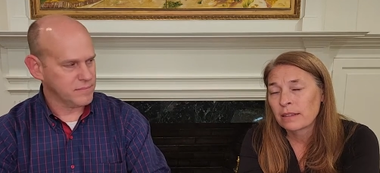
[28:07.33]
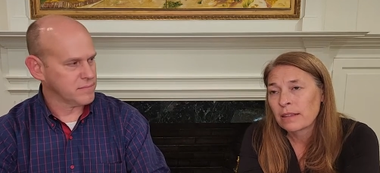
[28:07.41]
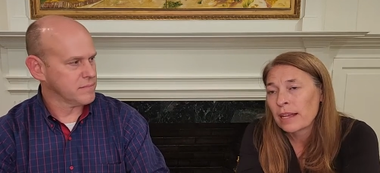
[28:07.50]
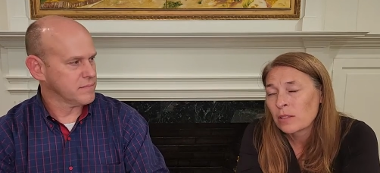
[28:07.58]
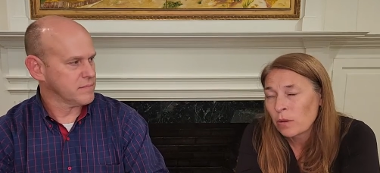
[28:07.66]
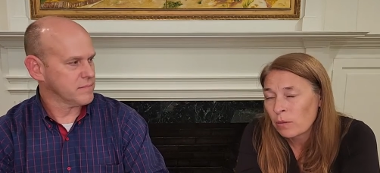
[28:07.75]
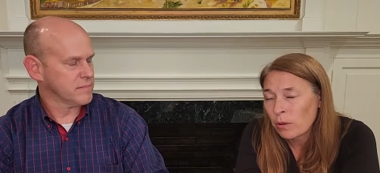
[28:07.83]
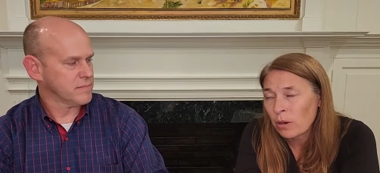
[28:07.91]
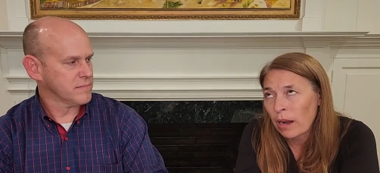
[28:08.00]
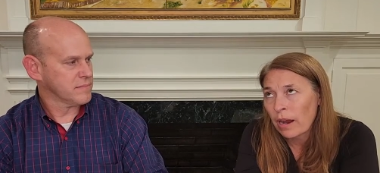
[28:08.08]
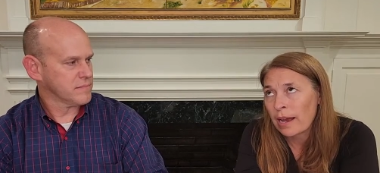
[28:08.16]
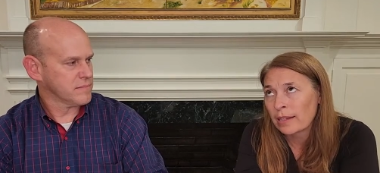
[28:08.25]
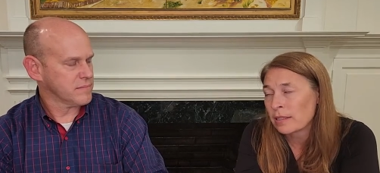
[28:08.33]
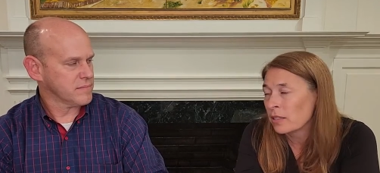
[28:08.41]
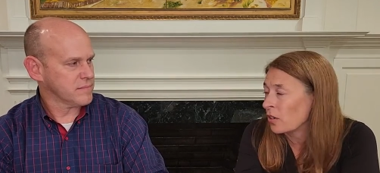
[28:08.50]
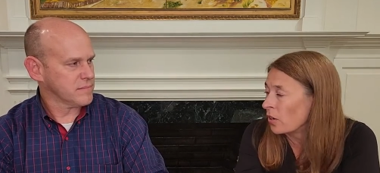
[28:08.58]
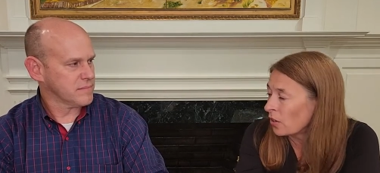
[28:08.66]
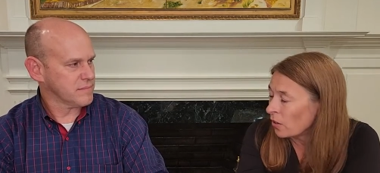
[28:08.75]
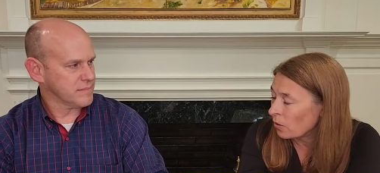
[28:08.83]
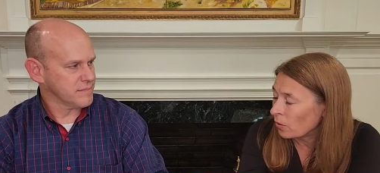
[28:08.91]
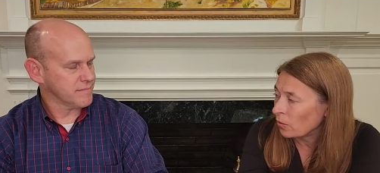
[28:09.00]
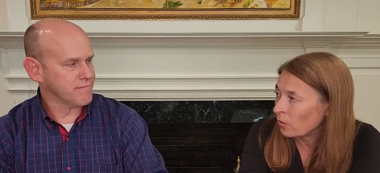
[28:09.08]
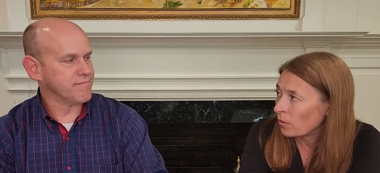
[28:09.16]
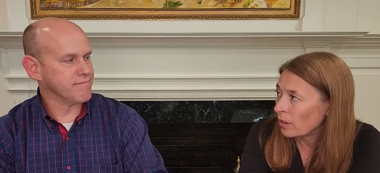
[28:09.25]
Speaker 1: that's what we're asked to
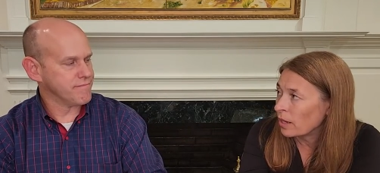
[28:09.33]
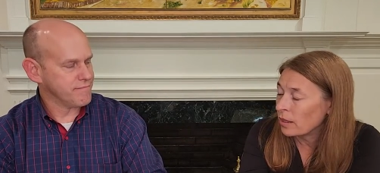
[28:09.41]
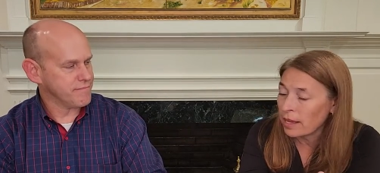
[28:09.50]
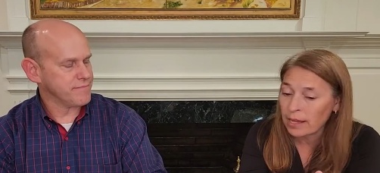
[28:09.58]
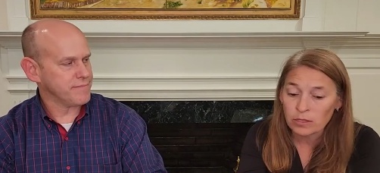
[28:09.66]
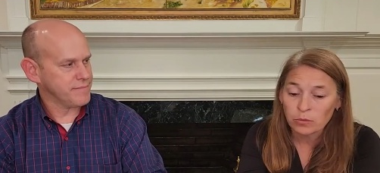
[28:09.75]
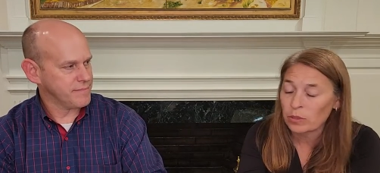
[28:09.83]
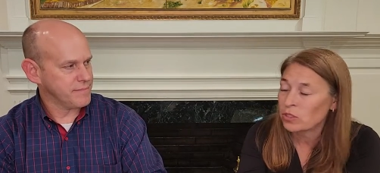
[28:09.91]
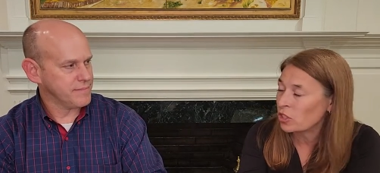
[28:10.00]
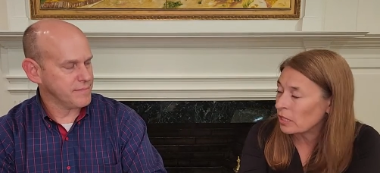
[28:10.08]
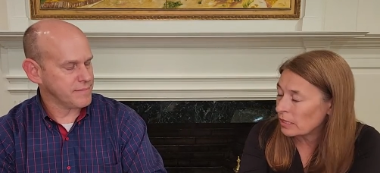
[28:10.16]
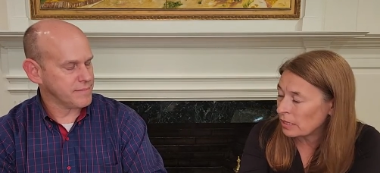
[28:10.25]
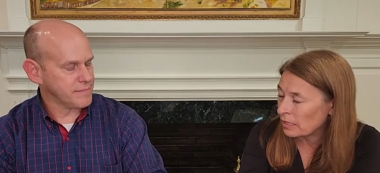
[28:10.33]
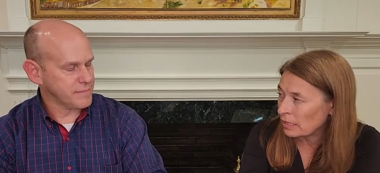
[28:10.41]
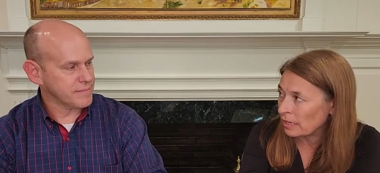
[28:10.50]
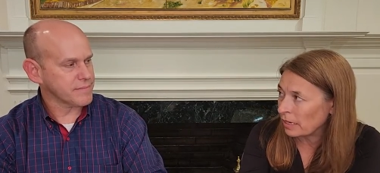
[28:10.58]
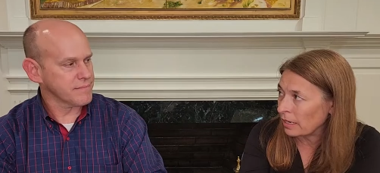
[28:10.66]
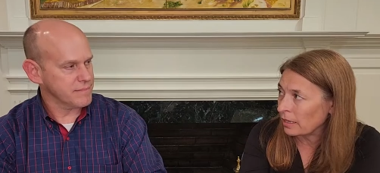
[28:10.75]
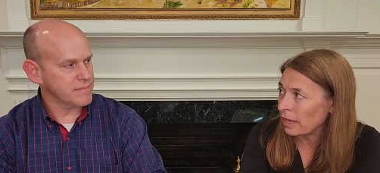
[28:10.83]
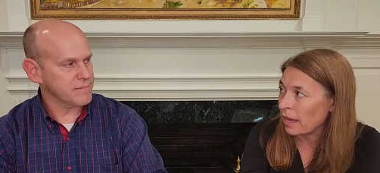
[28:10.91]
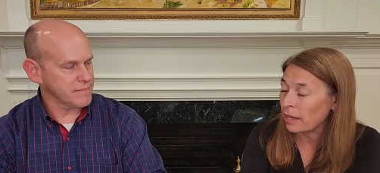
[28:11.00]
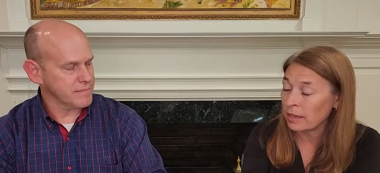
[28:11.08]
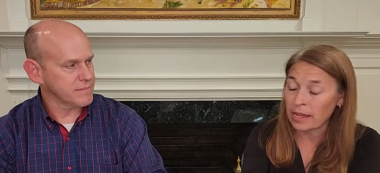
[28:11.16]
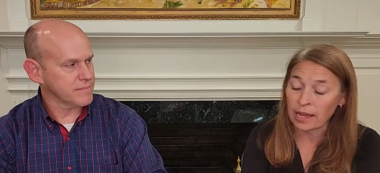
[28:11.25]
do mm. and that's what jesus did
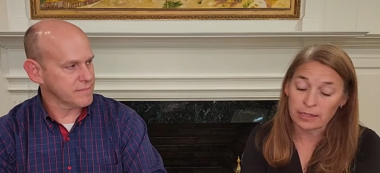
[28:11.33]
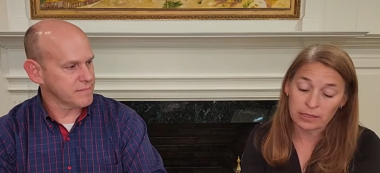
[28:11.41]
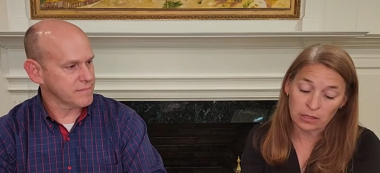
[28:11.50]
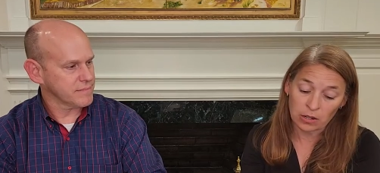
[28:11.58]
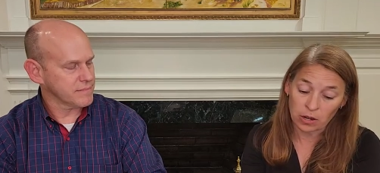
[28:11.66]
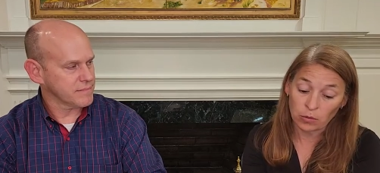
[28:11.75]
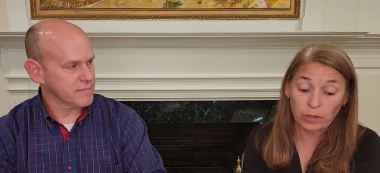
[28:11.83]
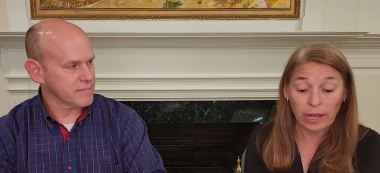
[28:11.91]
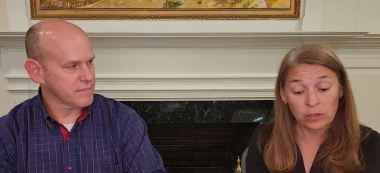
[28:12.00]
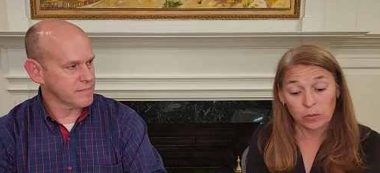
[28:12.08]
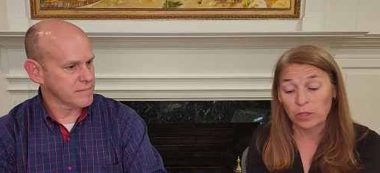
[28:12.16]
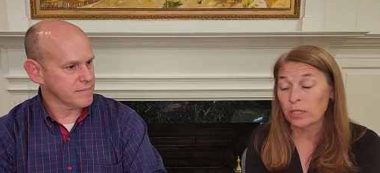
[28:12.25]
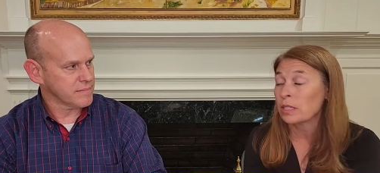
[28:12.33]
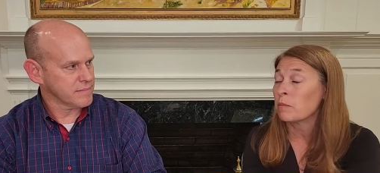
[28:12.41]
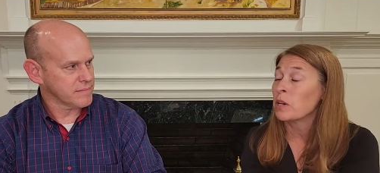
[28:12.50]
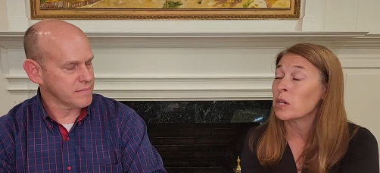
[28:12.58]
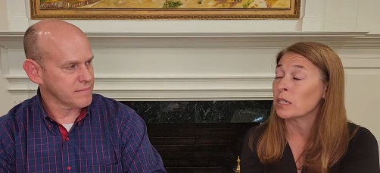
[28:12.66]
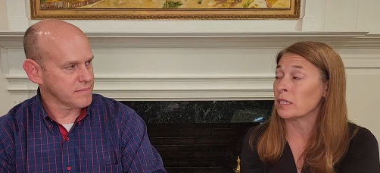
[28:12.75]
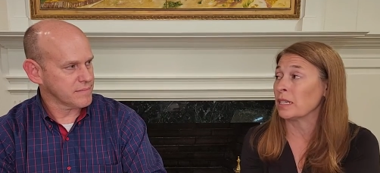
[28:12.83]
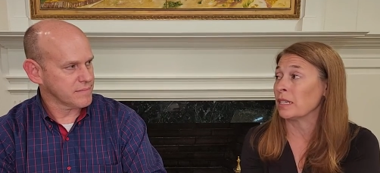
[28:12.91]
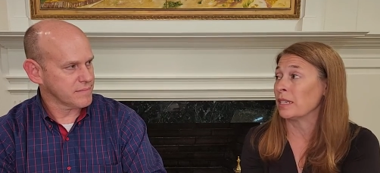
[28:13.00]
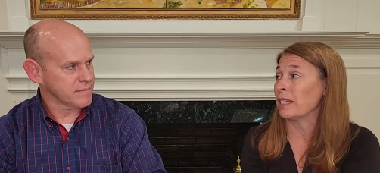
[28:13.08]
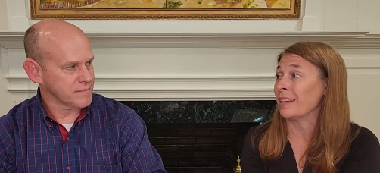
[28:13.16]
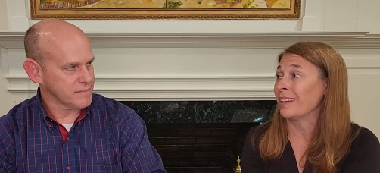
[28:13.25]
that and that's you know that's what the samaritan
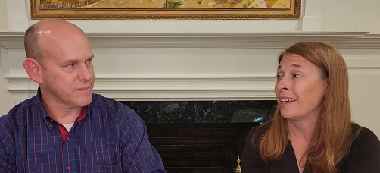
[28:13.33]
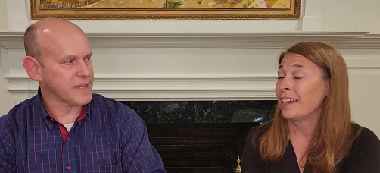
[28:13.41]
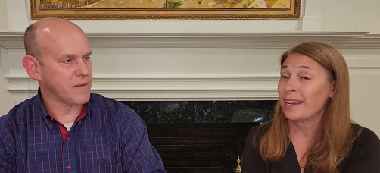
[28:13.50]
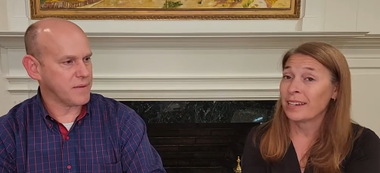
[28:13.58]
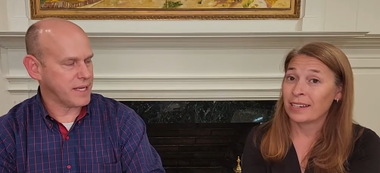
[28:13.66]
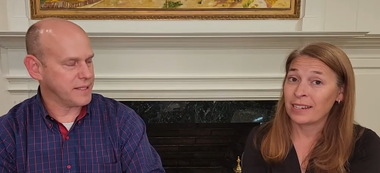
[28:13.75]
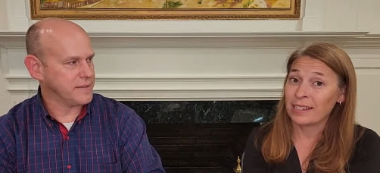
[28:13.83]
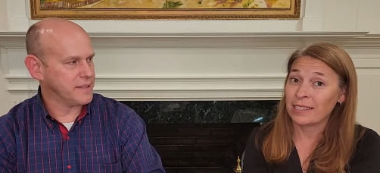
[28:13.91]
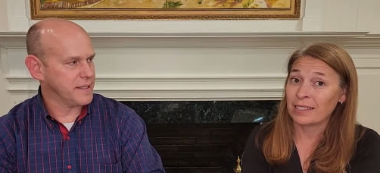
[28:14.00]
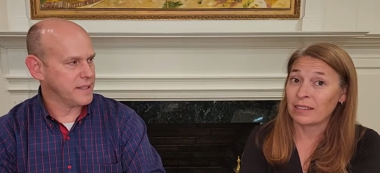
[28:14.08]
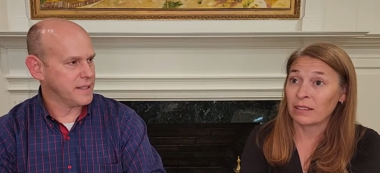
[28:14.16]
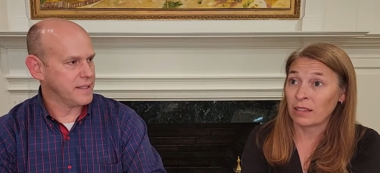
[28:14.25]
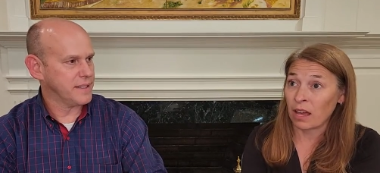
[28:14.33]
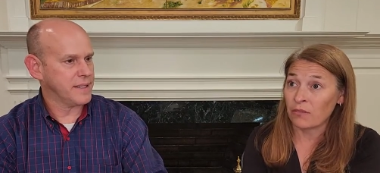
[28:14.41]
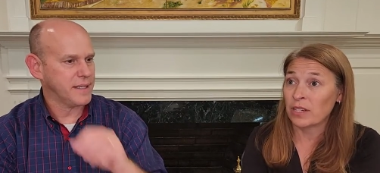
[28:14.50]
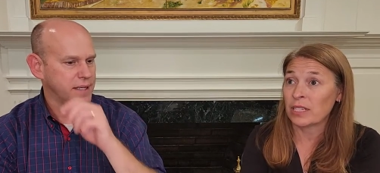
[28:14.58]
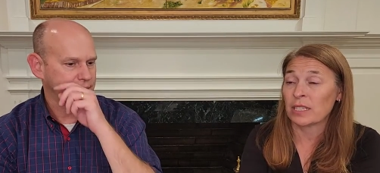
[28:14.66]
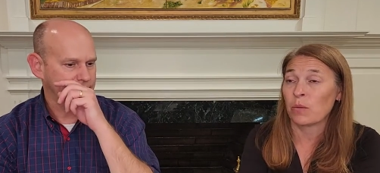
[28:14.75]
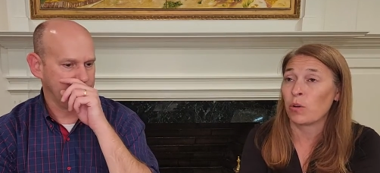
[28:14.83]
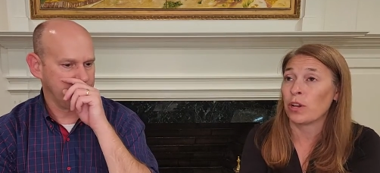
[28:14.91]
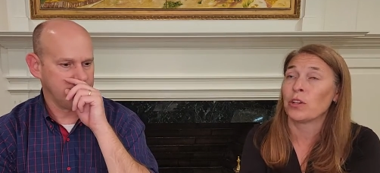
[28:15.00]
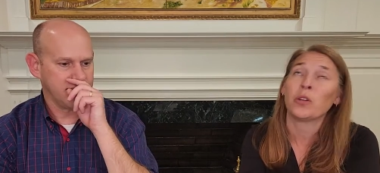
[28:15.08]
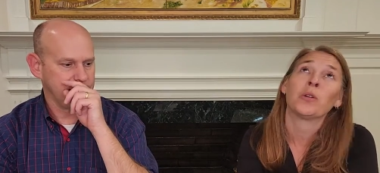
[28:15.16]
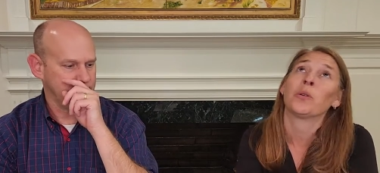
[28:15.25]
did right. he's loving
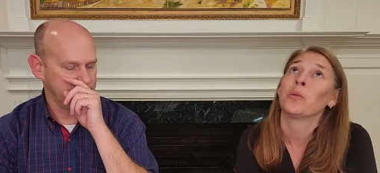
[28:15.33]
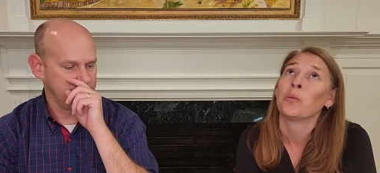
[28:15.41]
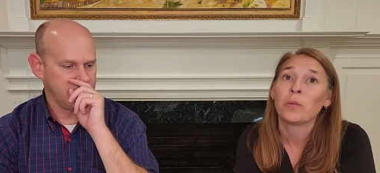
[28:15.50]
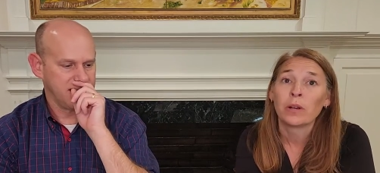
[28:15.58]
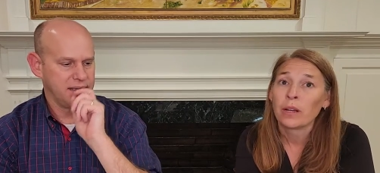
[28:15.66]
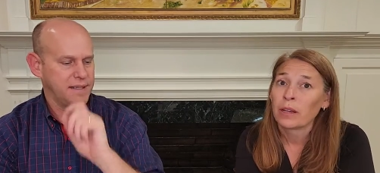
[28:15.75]
someone who